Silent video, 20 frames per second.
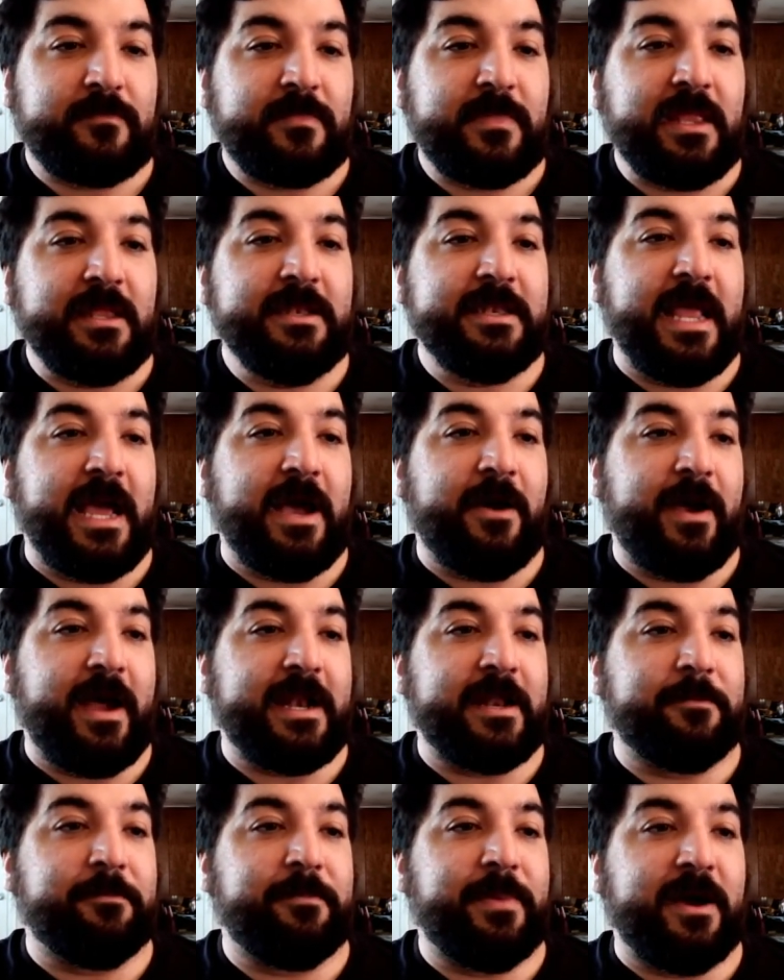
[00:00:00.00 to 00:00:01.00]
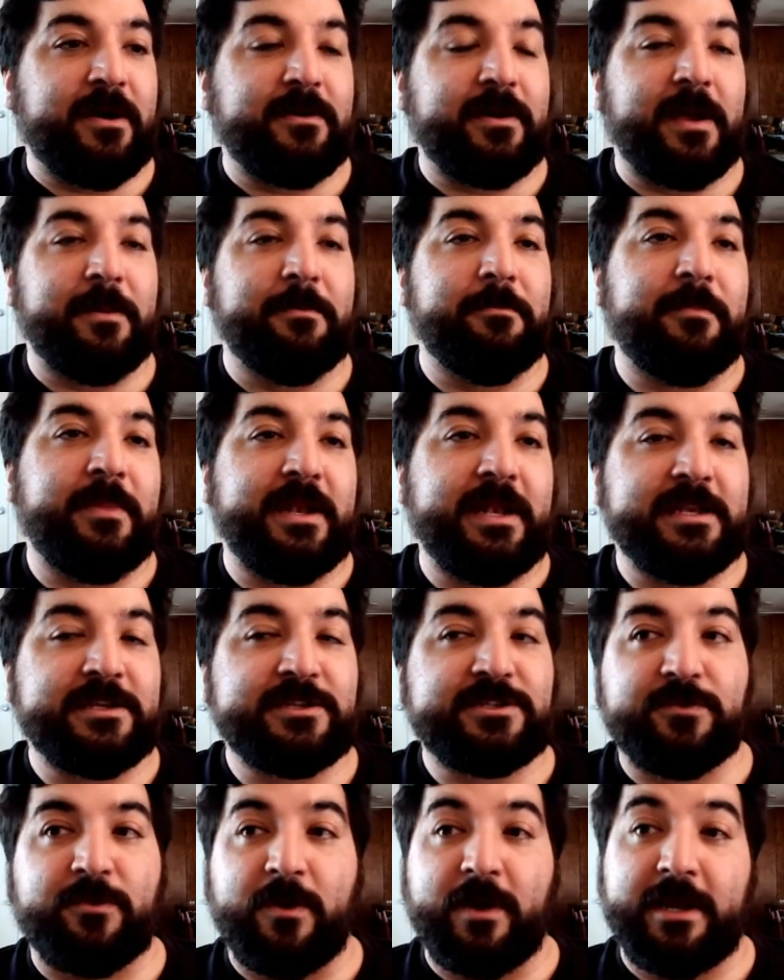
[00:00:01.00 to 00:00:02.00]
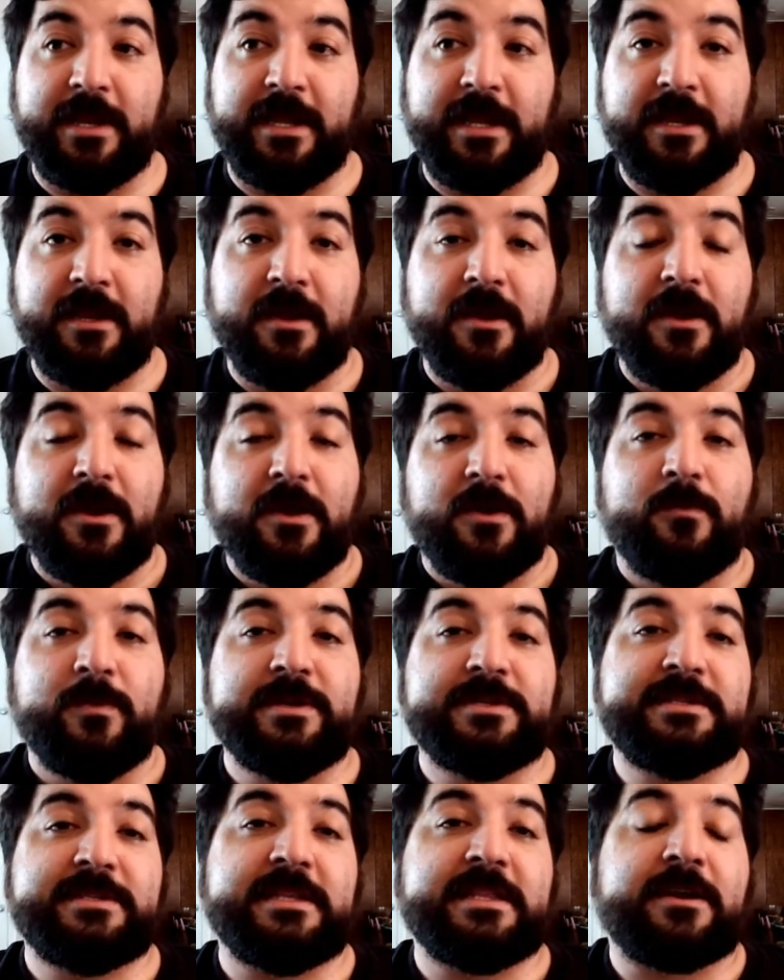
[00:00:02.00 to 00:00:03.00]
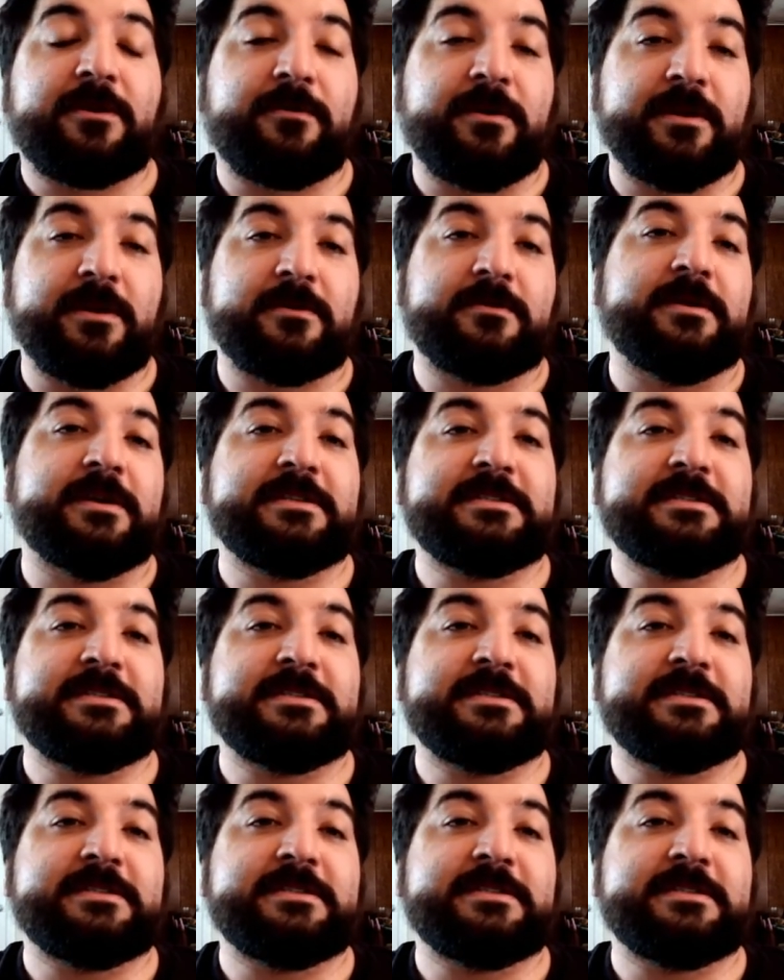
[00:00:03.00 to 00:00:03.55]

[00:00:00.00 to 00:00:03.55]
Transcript: Now, at about 1 minute 20, we see that Critical has